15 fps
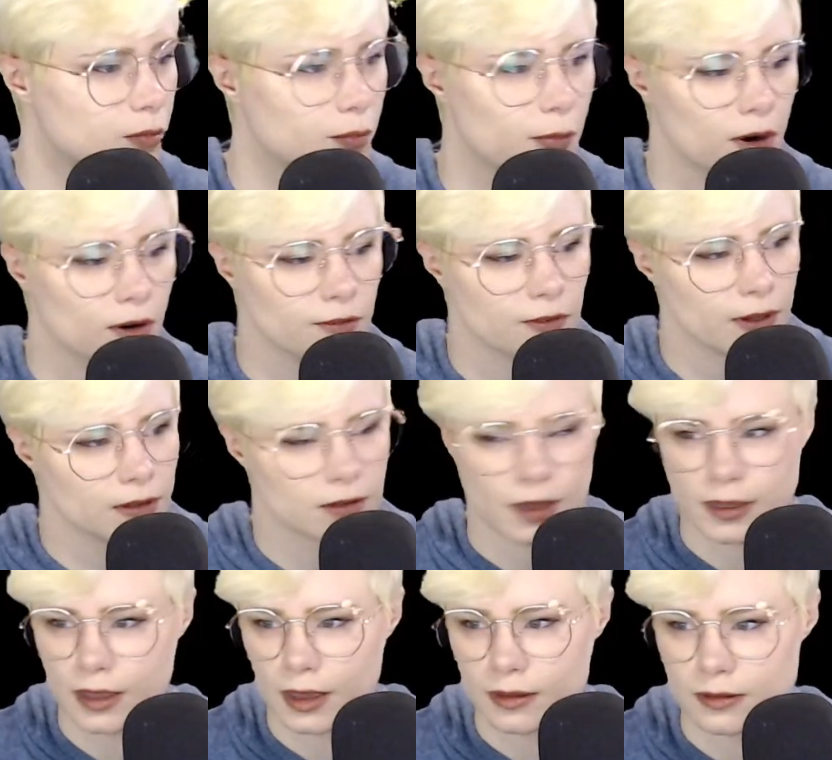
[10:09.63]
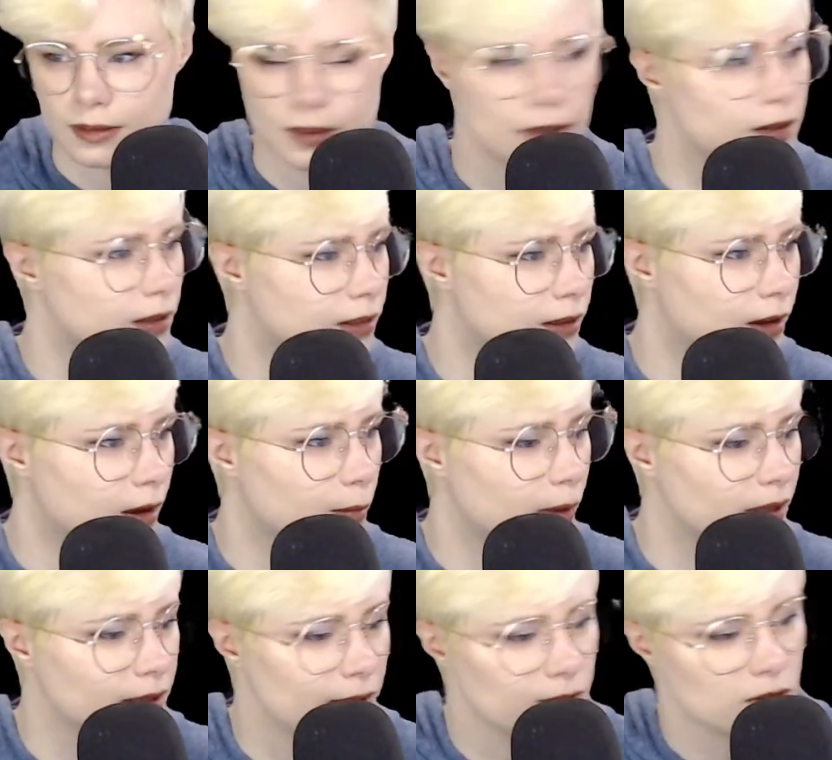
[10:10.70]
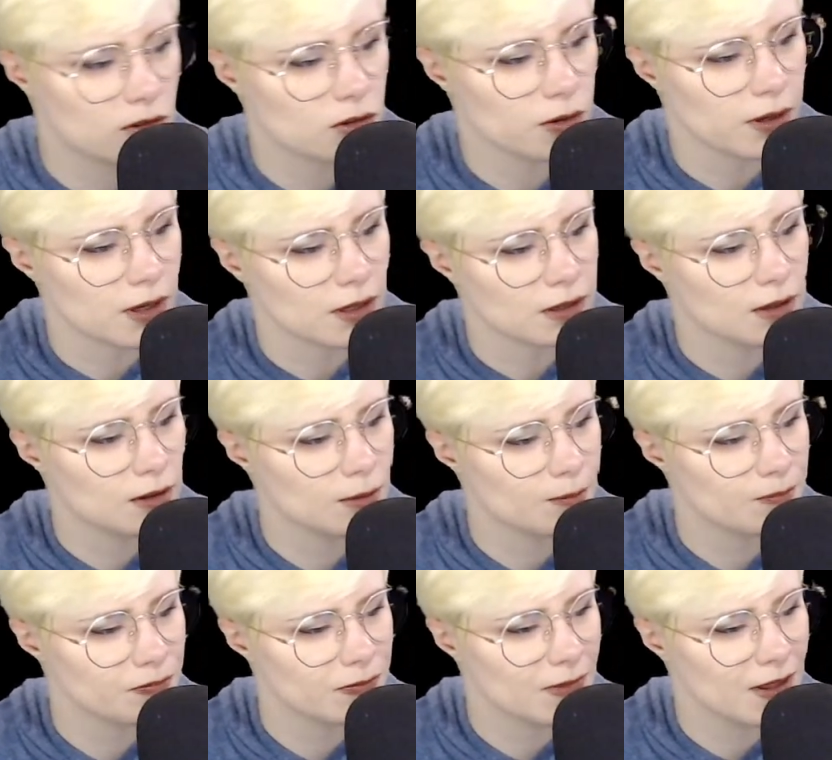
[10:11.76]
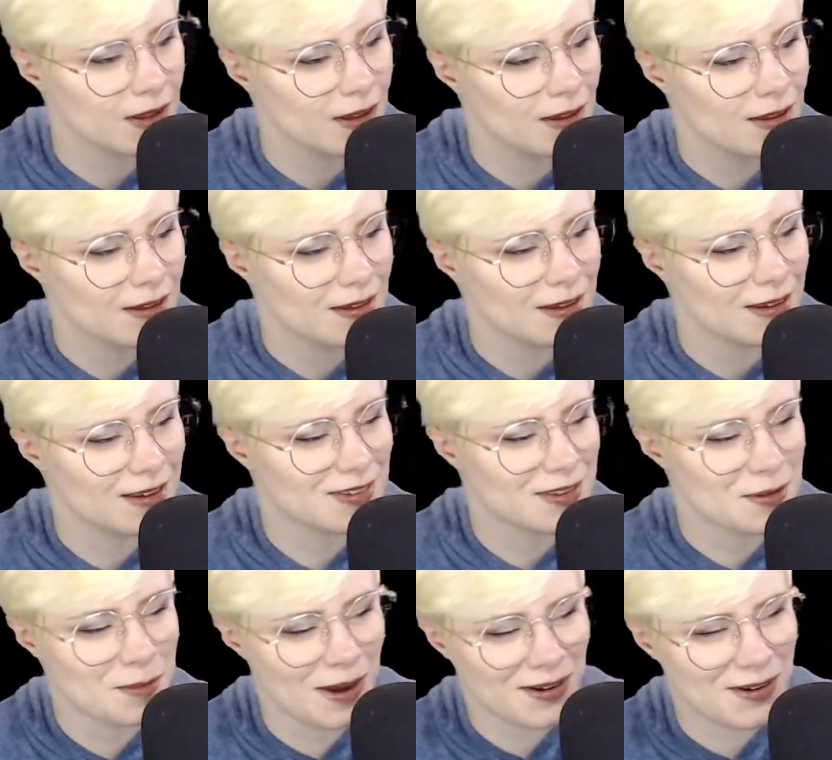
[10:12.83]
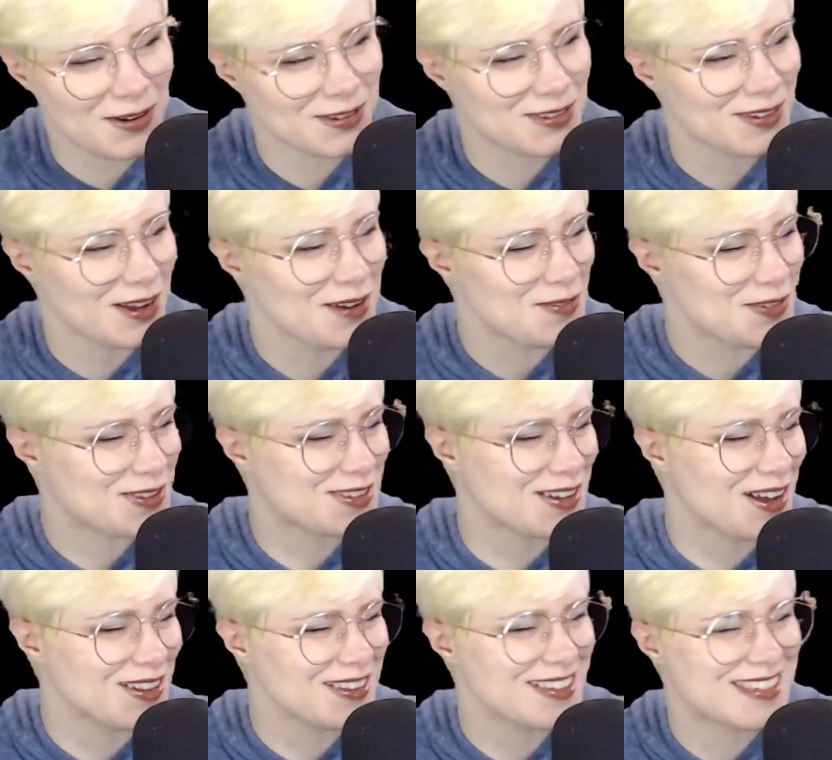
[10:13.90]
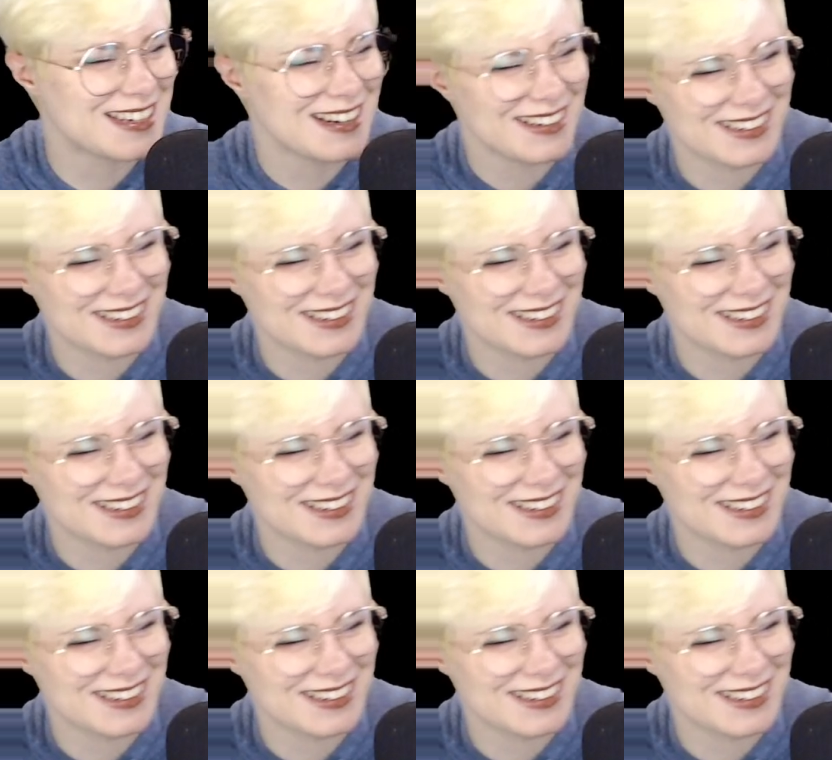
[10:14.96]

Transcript: Perfect. I can't see anything on my left screen. Is it Microsoft Solitaire